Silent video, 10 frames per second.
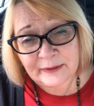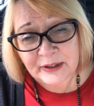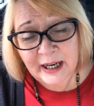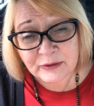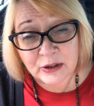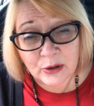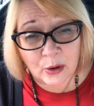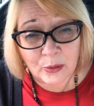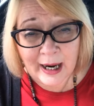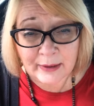And you have to
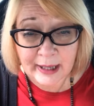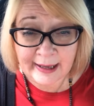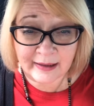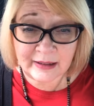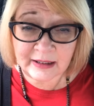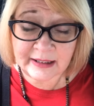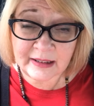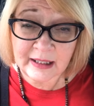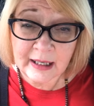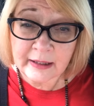know how to handle it.
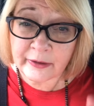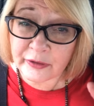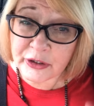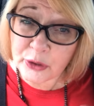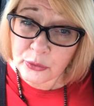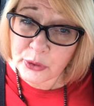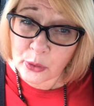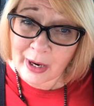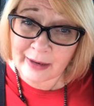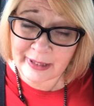If you don't know
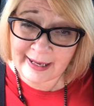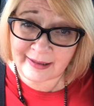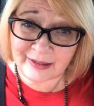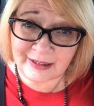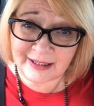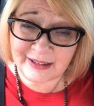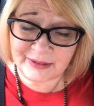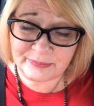how to handle it,